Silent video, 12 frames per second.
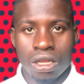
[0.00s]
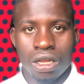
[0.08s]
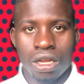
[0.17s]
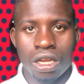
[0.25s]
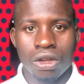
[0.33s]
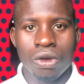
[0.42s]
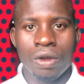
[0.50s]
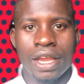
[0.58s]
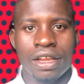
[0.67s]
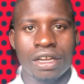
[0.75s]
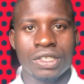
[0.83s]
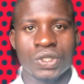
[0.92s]
Hello,
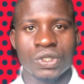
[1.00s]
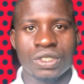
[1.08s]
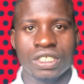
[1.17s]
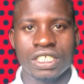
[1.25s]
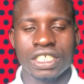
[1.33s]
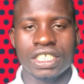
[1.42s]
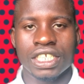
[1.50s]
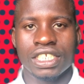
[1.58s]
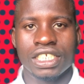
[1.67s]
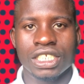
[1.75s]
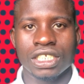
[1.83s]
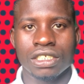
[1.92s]
welcome to today's
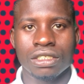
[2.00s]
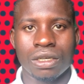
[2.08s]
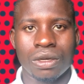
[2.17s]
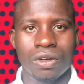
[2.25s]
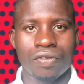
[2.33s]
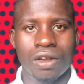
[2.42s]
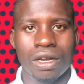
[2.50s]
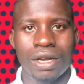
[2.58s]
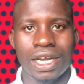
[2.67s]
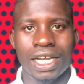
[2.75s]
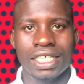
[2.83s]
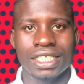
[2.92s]
edition of our
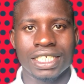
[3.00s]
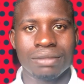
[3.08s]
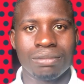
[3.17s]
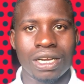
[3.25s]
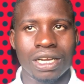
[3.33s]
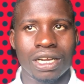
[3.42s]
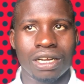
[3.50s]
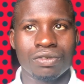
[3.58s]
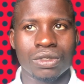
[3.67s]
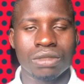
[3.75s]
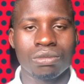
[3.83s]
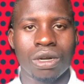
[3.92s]
high-stake banker
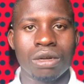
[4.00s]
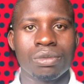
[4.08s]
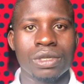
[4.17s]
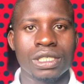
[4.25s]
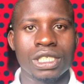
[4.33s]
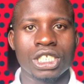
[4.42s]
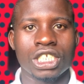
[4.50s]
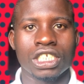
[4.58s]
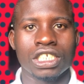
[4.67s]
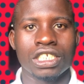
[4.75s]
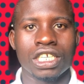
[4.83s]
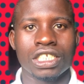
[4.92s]
football
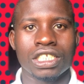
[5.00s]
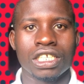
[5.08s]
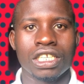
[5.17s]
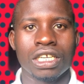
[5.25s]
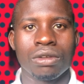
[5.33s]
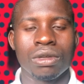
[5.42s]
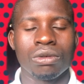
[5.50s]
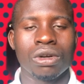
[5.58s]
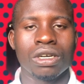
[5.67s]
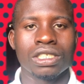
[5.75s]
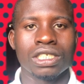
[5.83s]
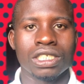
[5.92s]
prediction. Yesterday we
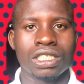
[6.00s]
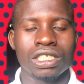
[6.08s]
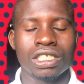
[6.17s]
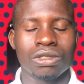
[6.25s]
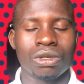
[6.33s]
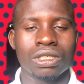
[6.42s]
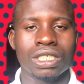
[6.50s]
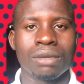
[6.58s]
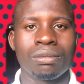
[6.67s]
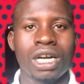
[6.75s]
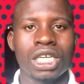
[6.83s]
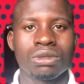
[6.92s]
won it. It was the
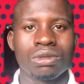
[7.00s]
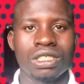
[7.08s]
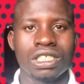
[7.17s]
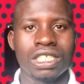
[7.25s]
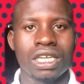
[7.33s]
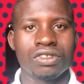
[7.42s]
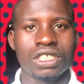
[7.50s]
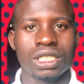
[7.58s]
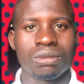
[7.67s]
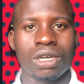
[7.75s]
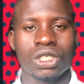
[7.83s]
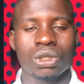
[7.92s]
match between
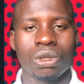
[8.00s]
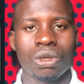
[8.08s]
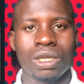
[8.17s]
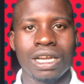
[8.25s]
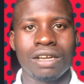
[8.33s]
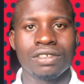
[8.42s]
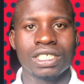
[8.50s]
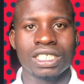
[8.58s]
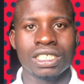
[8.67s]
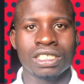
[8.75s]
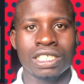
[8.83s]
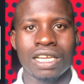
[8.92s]
FC Barcelona
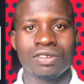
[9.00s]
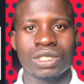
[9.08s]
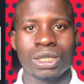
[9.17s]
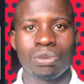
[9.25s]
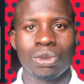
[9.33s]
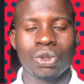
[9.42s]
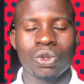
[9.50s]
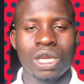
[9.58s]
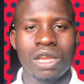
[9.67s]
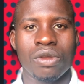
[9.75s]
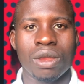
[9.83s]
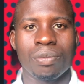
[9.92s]
versus FC Porto,
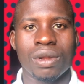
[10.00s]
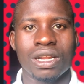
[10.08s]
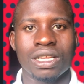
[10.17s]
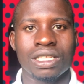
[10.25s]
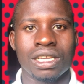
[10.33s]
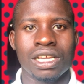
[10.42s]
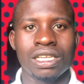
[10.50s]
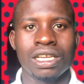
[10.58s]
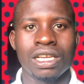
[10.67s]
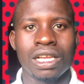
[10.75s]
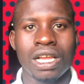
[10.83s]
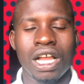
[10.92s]
and we predicted
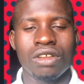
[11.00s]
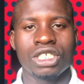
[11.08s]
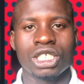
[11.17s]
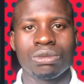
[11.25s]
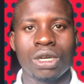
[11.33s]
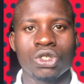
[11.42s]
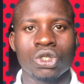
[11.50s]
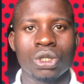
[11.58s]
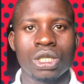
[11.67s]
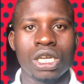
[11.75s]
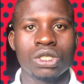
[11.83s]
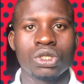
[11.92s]
FC
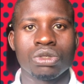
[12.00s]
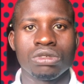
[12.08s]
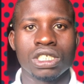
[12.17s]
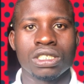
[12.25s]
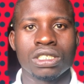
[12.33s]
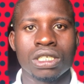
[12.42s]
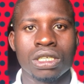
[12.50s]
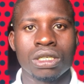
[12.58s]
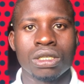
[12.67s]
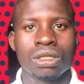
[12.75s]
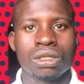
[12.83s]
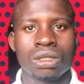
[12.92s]
Barcelona to win.
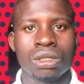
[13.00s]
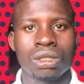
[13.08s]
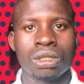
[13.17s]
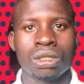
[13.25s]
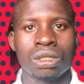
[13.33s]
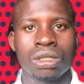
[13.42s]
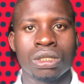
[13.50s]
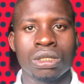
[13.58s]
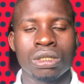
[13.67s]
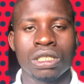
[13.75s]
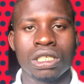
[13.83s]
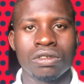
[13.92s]
So
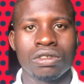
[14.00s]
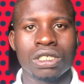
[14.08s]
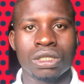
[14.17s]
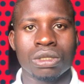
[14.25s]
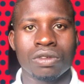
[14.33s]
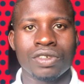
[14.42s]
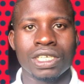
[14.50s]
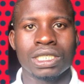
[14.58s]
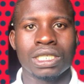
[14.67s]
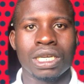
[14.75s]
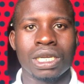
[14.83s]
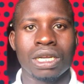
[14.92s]
if this is your first
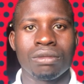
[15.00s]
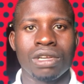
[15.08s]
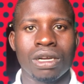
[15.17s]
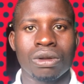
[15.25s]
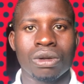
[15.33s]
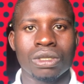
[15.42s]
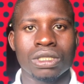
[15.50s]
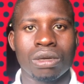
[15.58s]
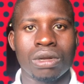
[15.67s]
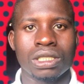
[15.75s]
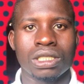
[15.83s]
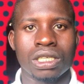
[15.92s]
time coming across
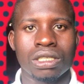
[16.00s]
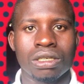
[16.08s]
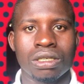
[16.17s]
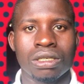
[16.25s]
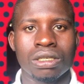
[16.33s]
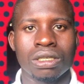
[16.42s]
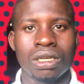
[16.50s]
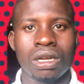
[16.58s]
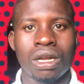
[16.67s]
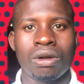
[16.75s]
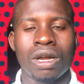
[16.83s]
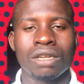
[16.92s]
our channel,
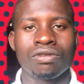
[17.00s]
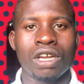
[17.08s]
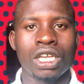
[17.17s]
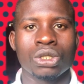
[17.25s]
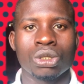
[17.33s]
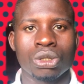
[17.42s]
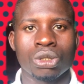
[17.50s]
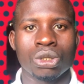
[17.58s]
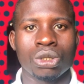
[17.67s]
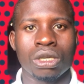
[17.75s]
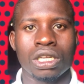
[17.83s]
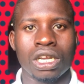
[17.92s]
I would advise you to
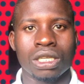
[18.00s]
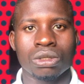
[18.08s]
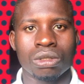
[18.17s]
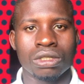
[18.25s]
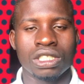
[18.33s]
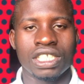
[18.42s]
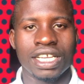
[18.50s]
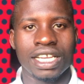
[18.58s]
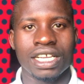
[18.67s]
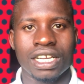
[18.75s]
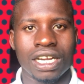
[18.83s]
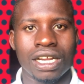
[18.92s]
join us on
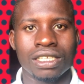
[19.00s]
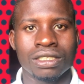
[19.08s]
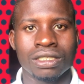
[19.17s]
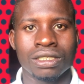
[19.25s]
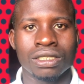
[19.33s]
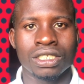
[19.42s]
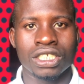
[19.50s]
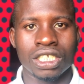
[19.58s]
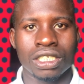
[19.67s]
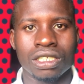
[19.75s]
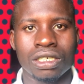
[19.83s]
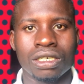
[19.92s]
Telegram
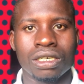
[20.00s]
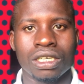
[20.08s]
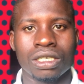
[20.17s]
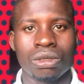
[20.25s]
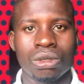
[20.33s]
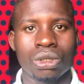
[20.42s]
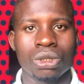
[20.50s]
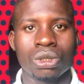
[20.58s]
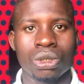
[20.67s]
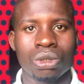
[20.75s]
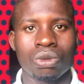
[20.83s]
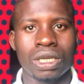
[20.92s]
channel and
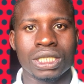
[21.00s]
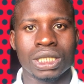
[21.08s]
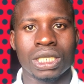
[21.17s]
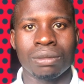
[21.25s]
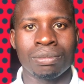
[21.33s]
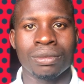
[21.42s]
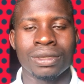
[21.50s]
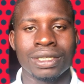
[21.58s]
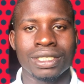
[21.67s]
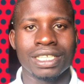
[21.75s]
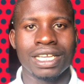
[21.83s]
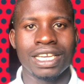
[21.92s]
also WhatsApp.
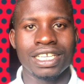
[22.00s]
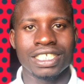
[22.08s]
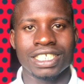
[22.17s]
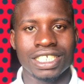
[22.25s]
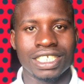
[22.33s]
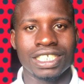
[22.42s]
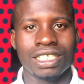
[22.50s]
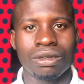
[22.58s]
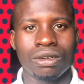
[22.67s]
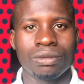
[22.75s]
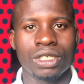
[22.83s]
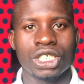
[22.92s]
The links is in the
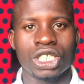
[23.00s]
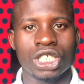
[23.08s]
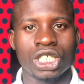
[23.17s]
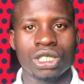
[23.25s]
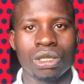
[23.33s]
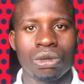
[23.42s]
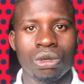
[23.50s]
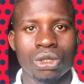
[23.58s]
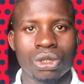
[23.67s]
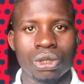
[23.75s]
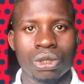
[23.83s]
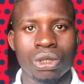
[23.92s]
comment section, and
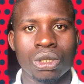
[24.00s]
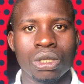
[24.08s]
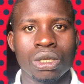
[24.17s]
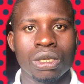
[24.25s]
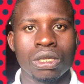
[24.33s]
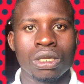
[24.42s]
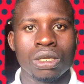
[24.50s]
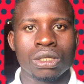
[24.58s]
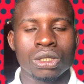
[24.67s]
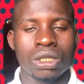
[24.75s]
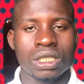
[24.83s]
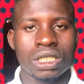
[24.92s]
also
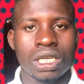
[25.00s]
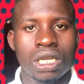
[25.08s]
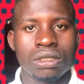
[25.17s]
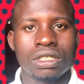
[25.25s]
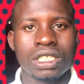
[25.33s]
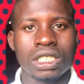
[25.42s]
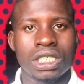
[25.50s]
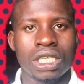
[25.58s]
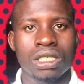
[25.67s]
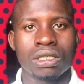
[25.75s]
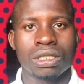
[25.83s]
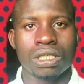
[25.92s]
subscribe to the
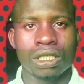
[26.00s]
channel